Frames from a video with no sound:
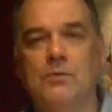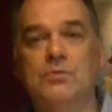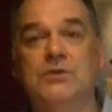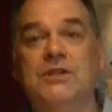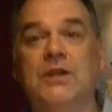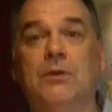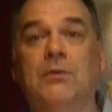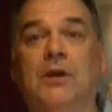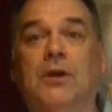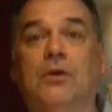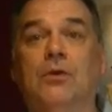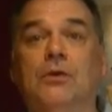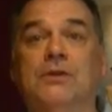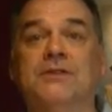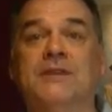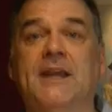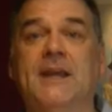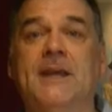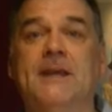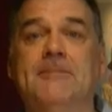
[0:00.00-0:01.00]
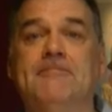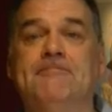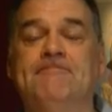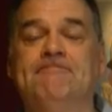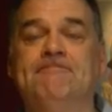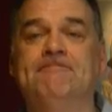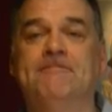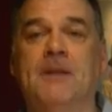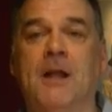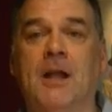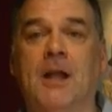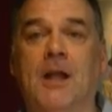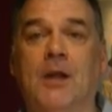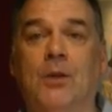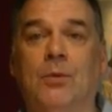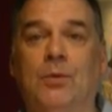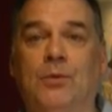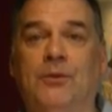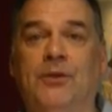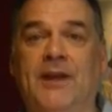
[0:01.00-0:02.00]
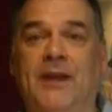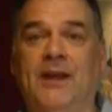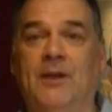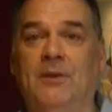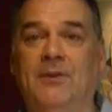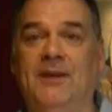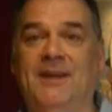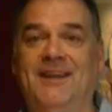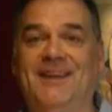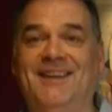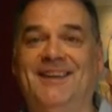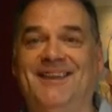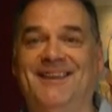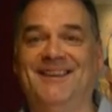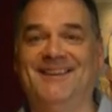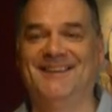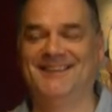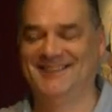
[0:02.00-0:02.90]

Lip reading: See how it goes, eh? We'll take a wee